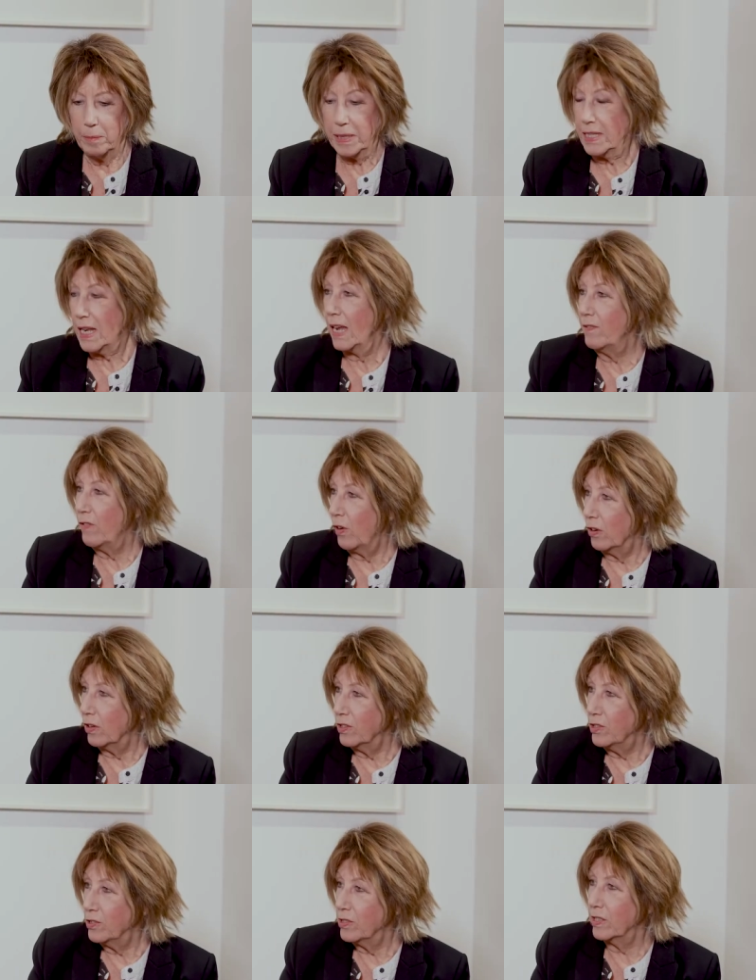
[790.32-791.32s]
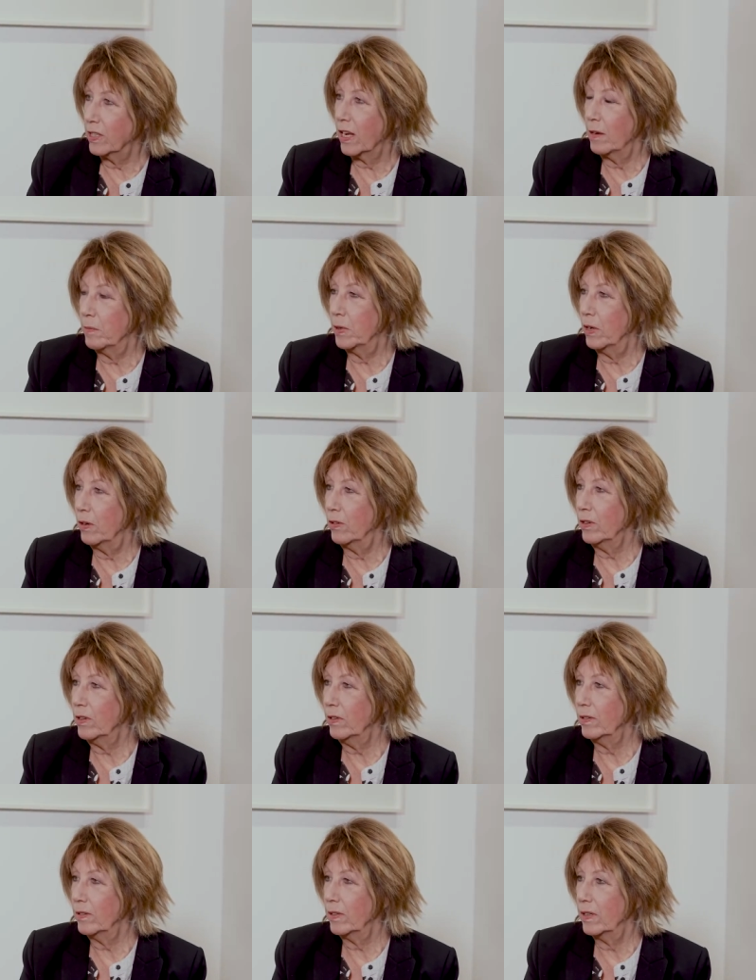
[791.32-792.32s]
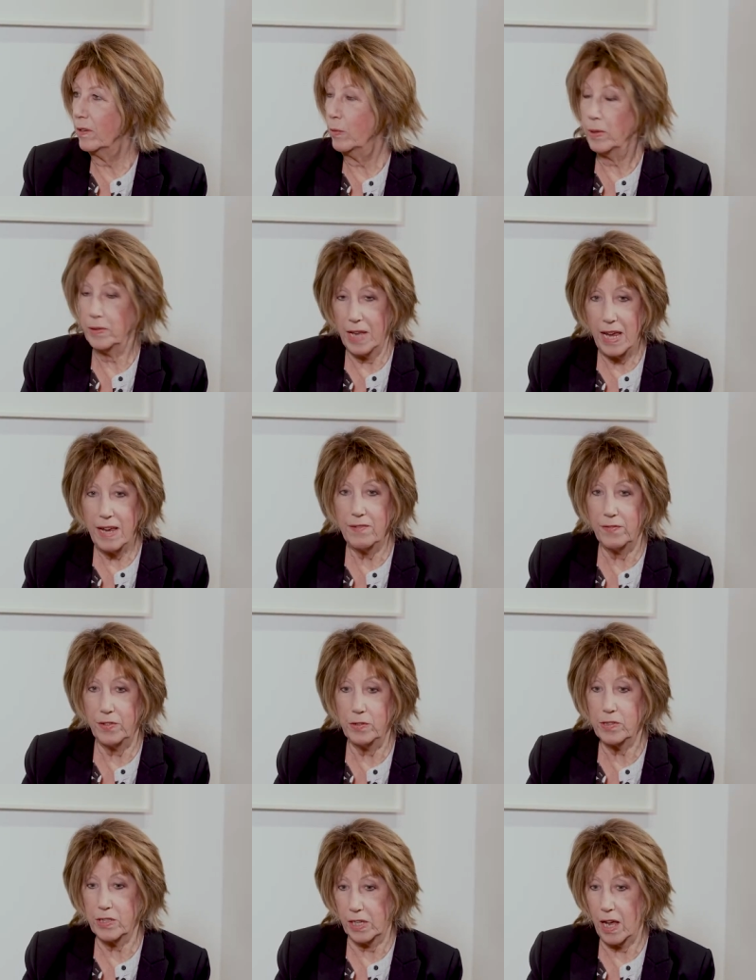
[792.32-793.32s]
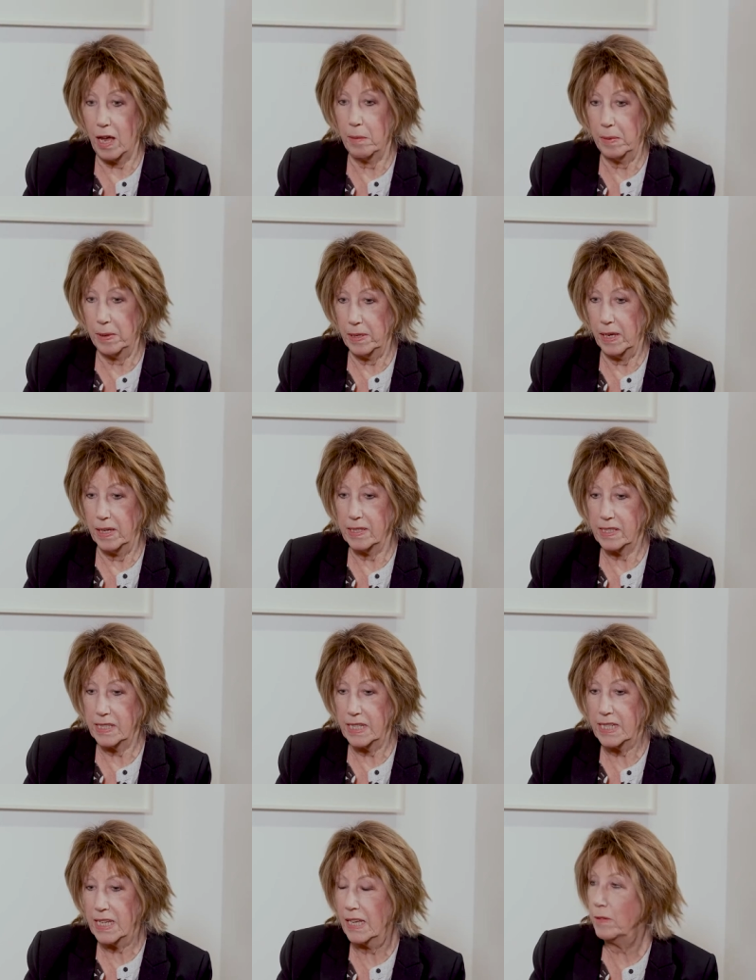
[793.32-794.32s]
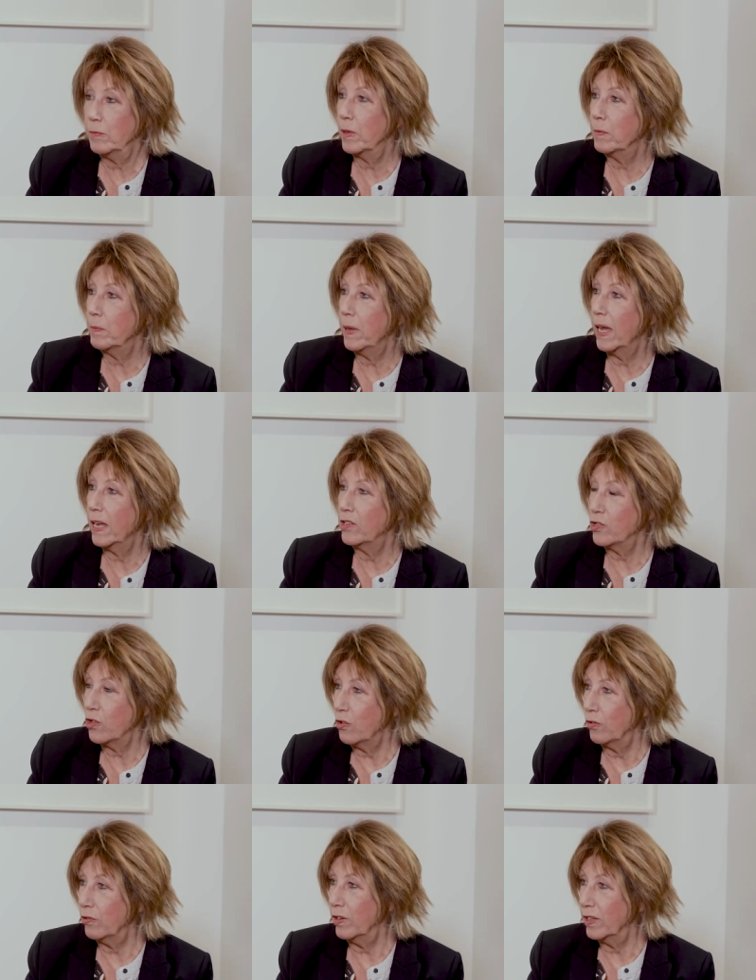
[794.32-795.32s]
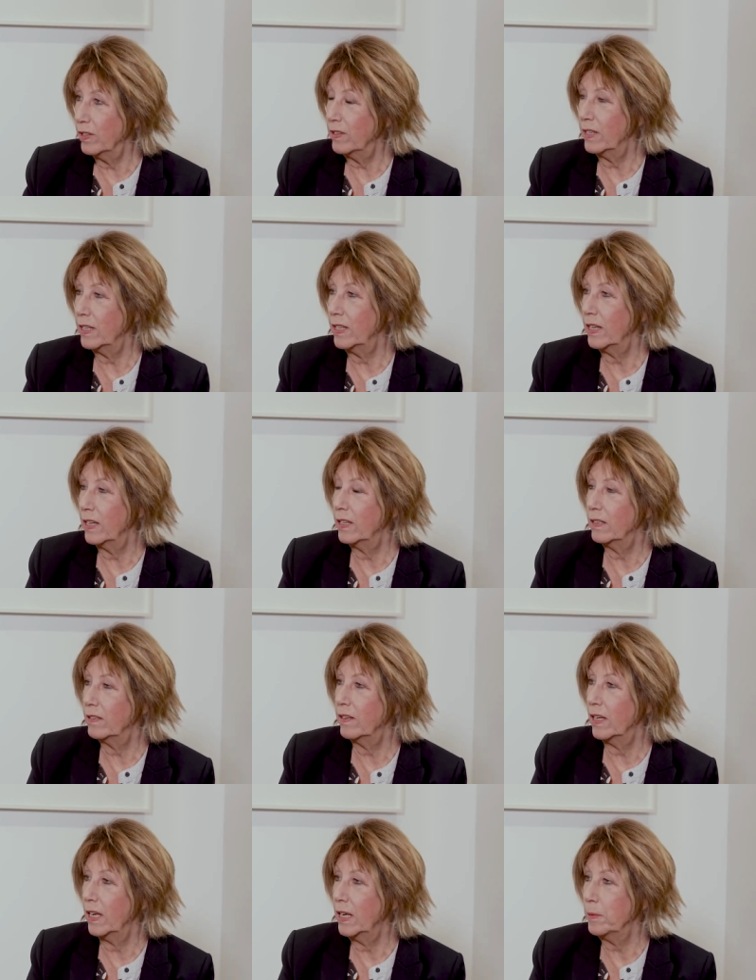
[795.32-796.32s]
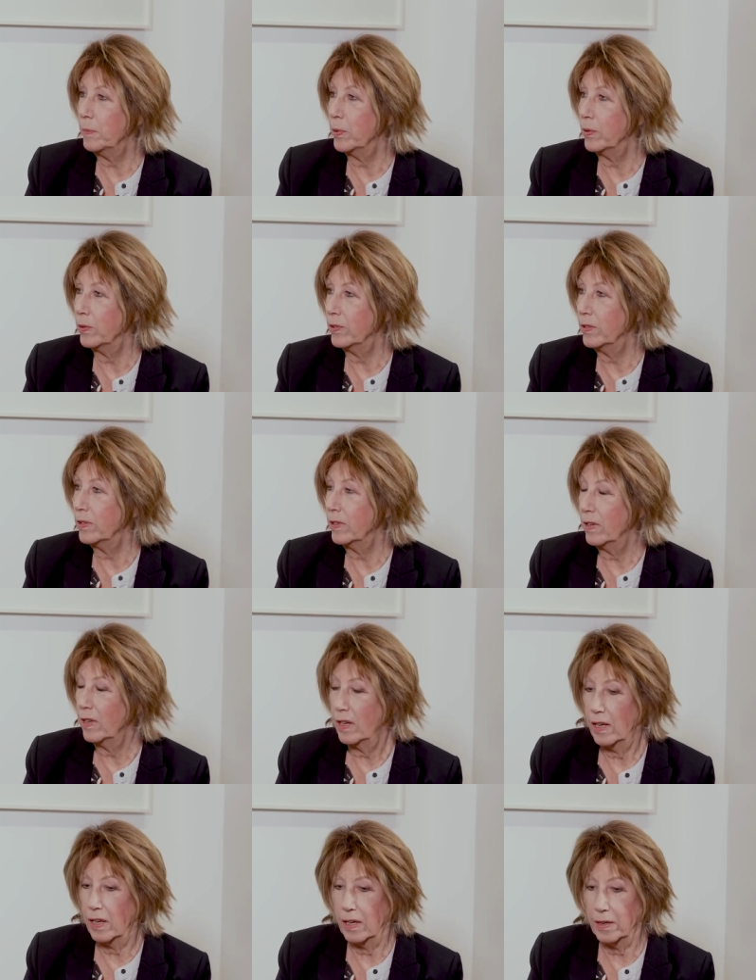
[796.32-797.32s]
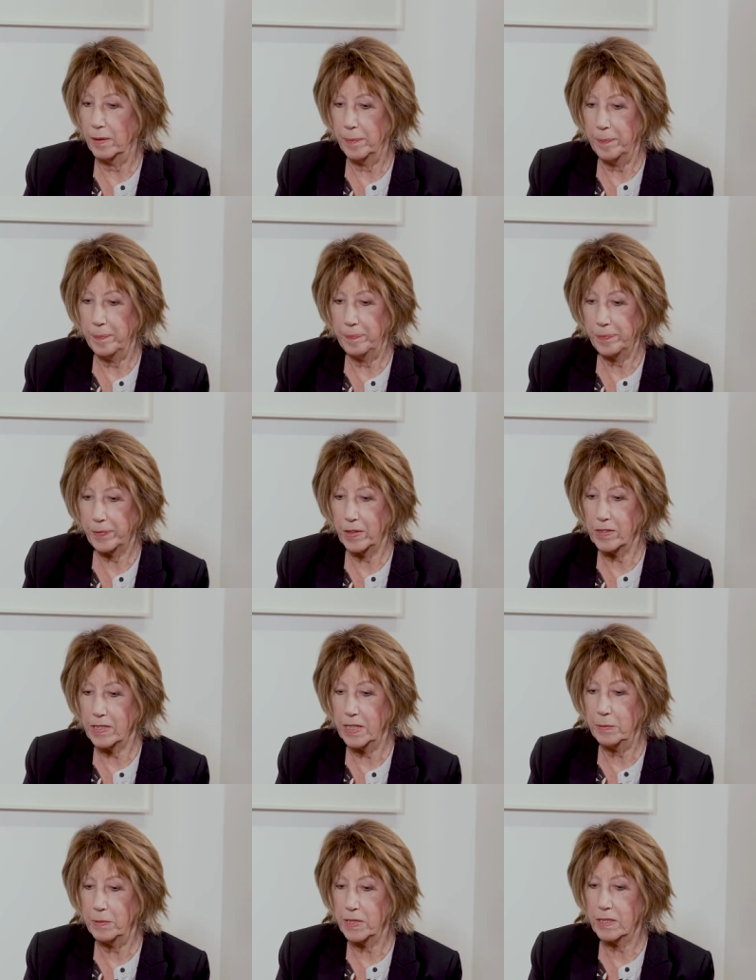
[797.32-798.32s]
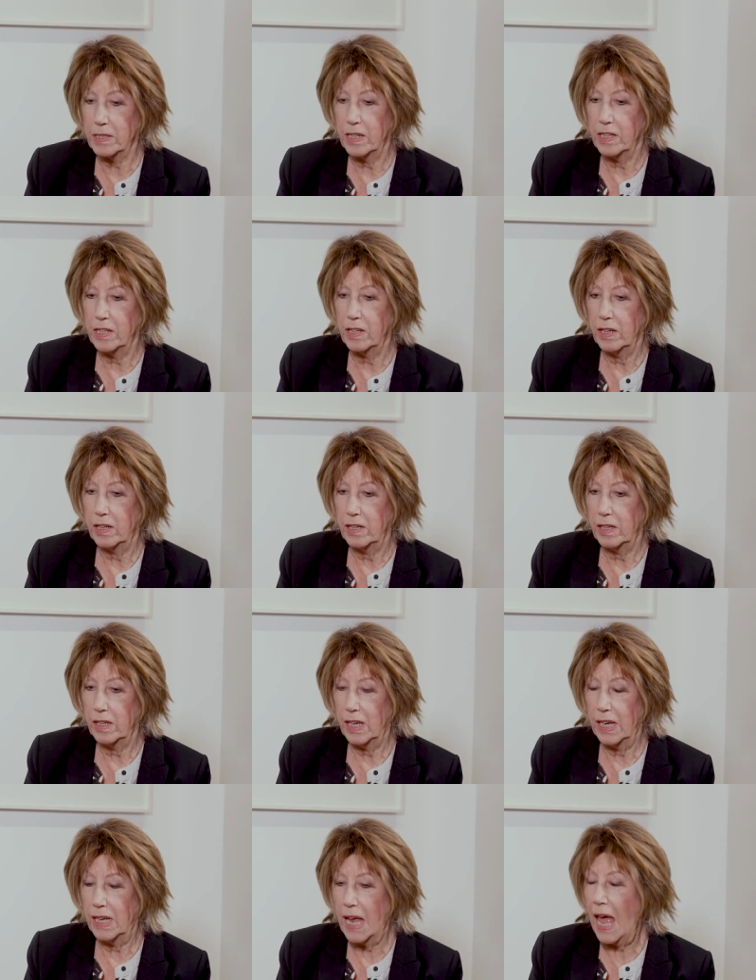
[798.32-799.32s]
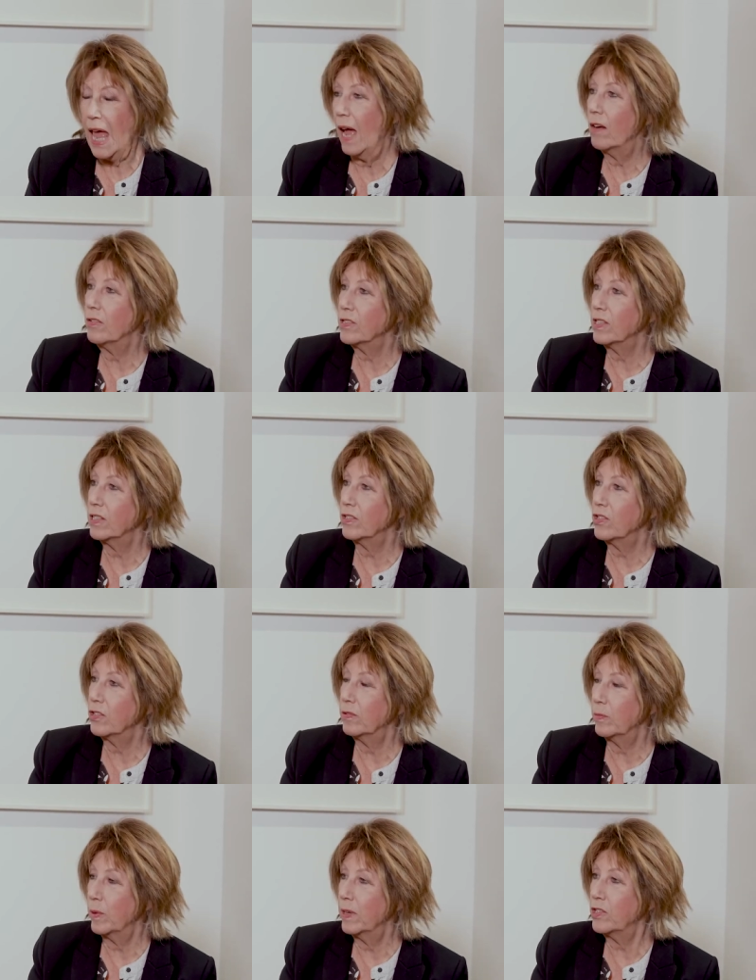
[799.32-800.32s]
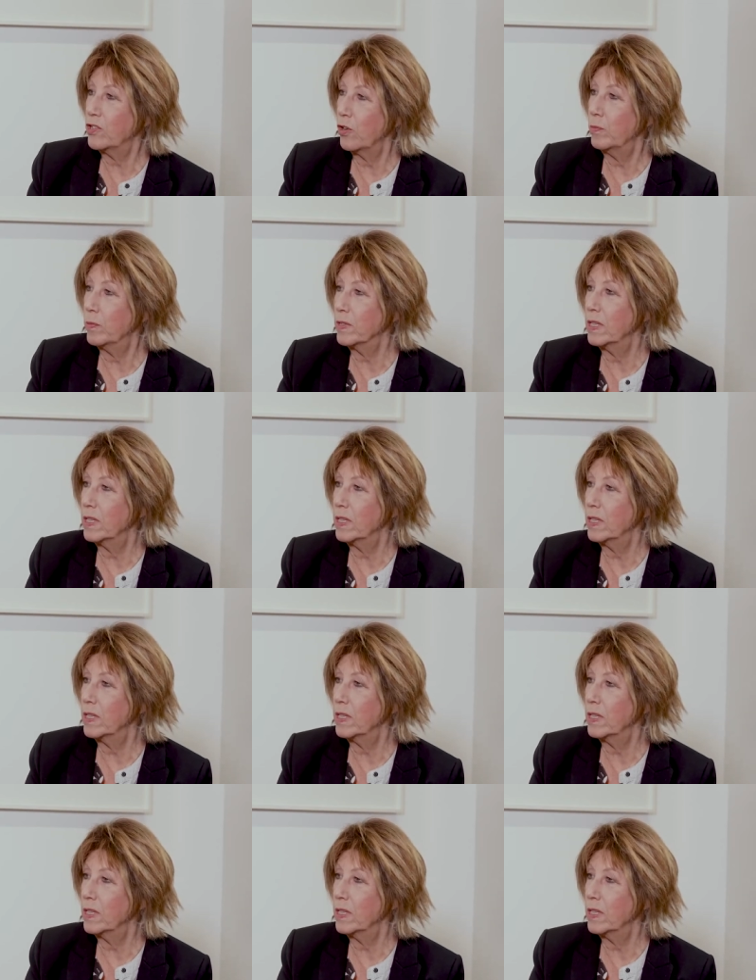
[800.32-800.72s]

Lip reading: But Dave Holland used to come along. Well, Dave used to come and sit in with me and John at the Lilliput, because he was in a house that where John